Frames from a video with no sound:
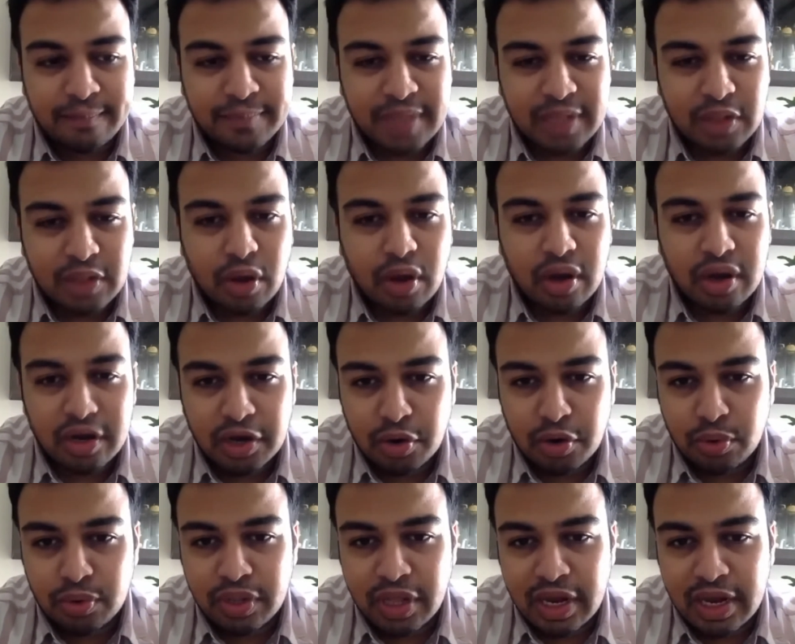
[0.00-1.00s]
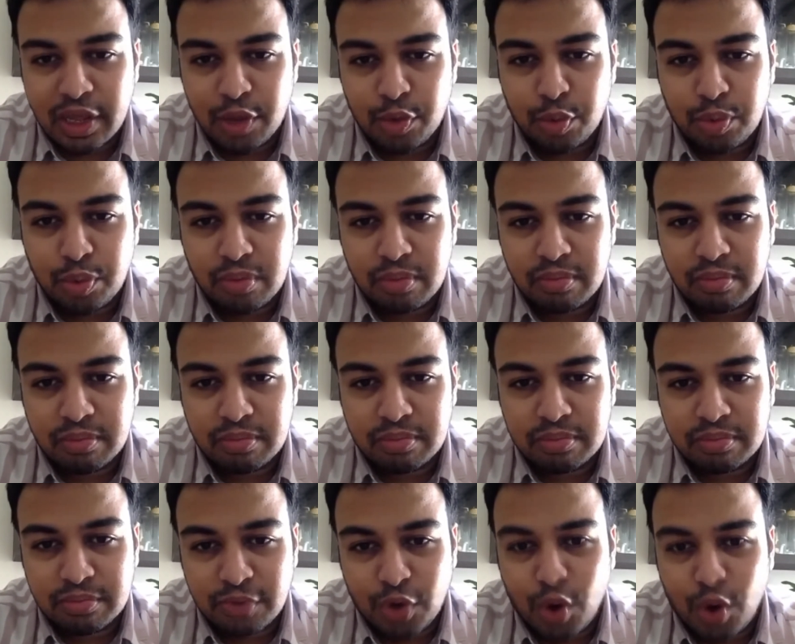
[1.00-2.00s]
they thought, they'll give
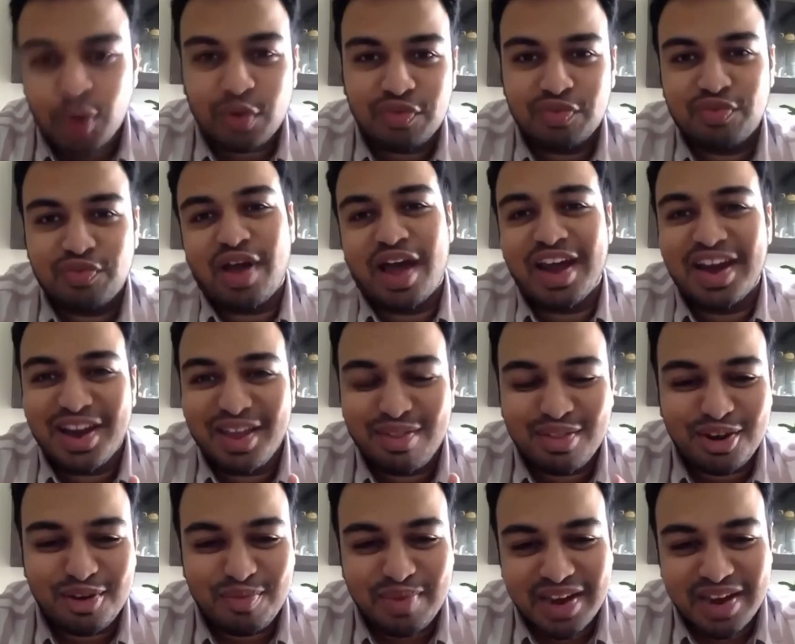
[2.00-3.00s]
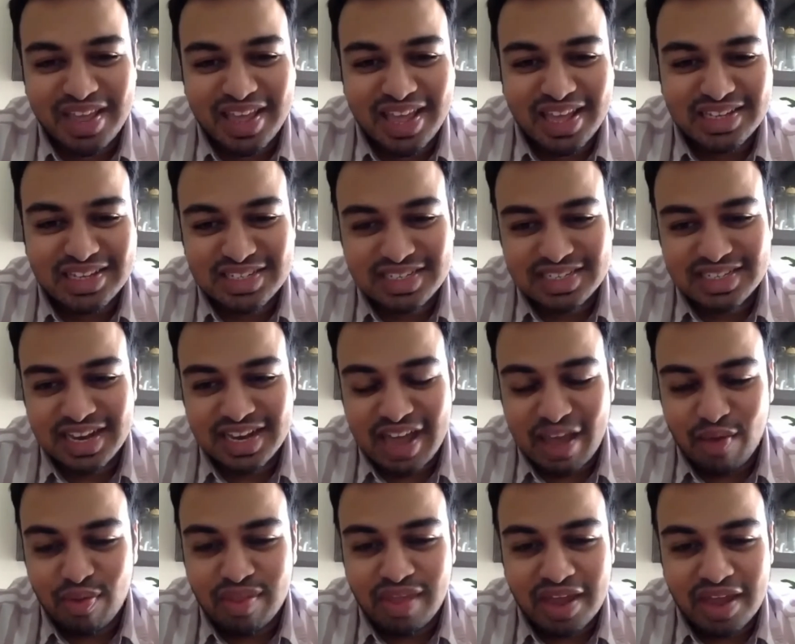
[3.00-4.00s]
a lot of unnecessary medications that
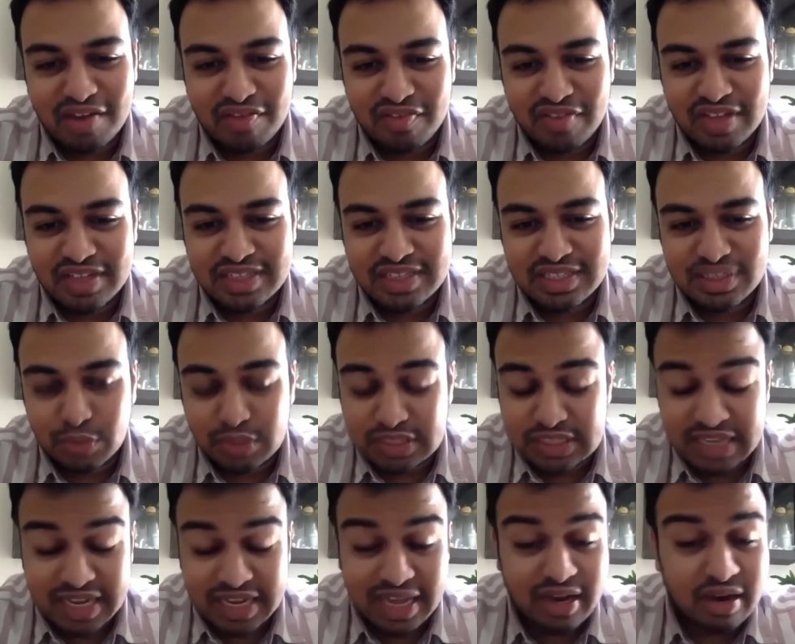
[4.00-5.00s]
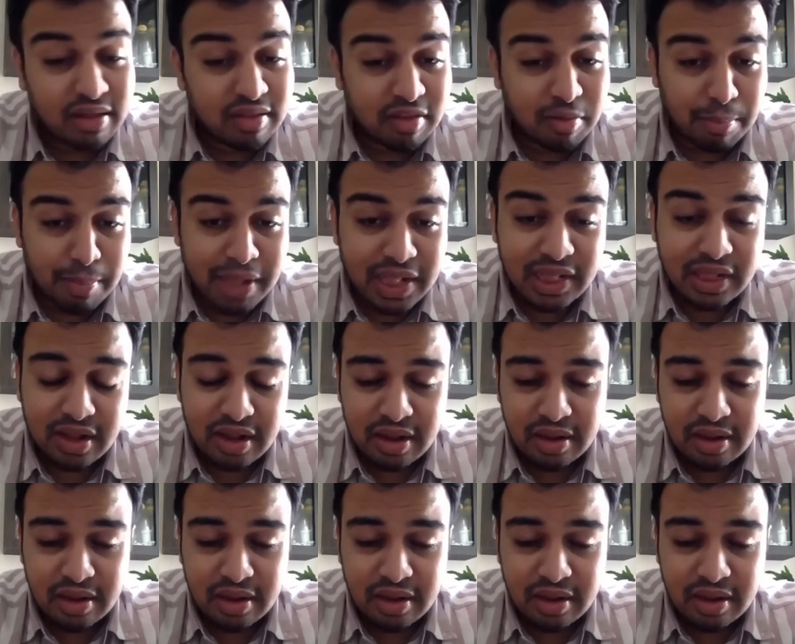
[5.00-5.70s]
have side effects, which again is a myth.